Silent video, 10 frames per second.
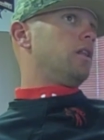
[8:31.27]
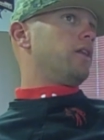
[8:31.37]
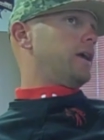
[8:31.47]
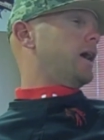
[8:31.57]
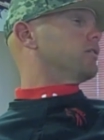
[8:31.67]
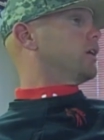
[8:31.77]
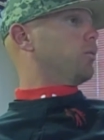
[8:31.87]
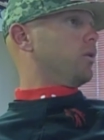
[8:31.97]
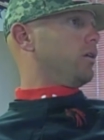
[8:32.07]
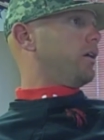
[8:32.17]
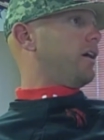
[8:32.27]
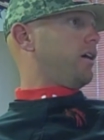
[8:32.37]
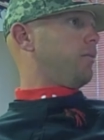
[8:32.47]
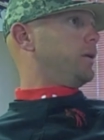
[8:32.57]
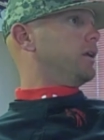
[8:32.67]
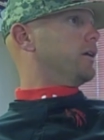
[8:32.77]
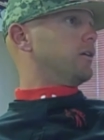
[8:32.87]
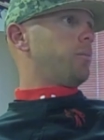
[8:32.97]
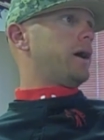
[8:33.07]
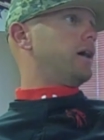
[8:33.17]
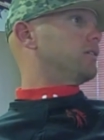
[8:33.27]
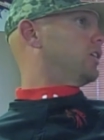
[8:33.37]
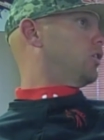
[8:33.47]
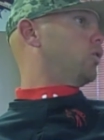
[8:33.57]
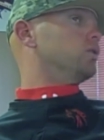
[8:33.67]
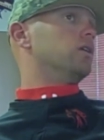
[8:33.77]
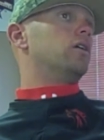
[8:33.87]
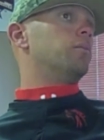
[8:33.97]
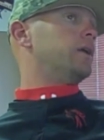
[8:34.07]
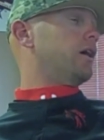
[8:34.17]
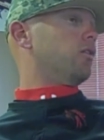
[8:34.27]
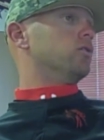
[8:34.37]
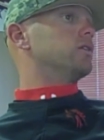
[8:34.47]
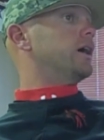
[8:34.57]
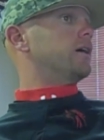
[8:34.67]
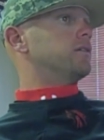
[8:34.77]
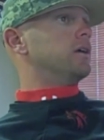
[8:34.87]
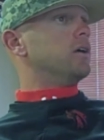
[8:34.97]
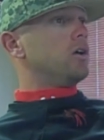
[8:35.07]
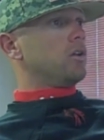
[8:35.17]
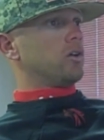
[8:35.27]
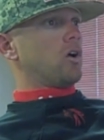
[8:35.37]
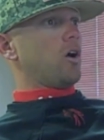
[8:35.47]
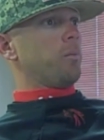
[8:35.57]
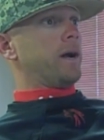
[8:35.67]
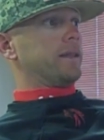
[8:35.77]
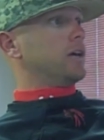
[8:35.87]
the guys that have been here in the past, and the old alumni, those guys to call back.